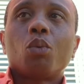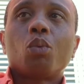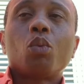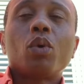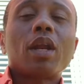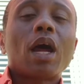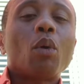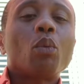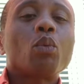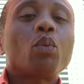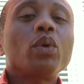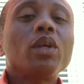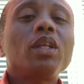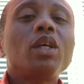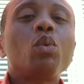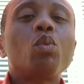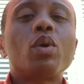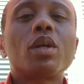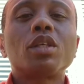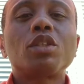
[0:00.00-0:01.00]
What I
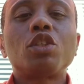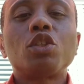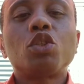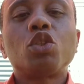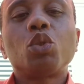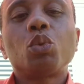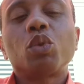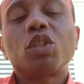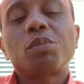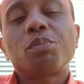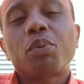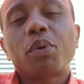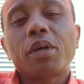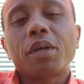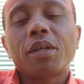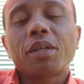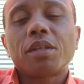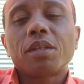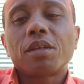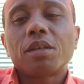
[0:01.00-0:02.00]
really wanted to do was
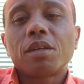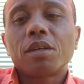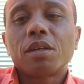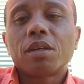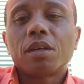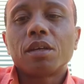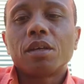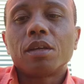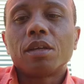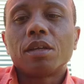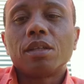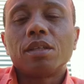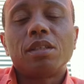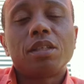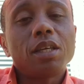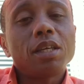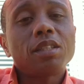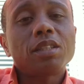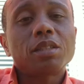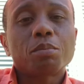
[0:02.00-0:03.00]
put
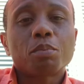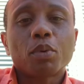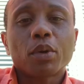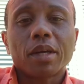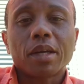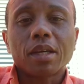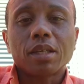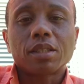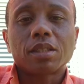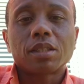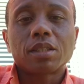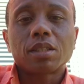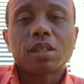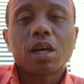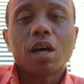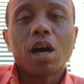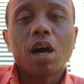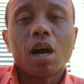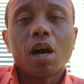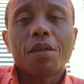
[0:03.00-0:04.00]
disc brakes
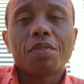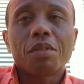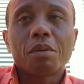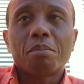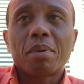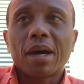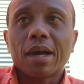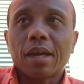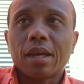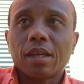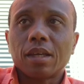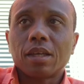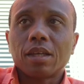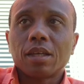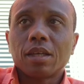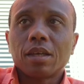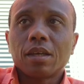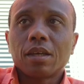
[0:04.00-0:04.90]
on the bike,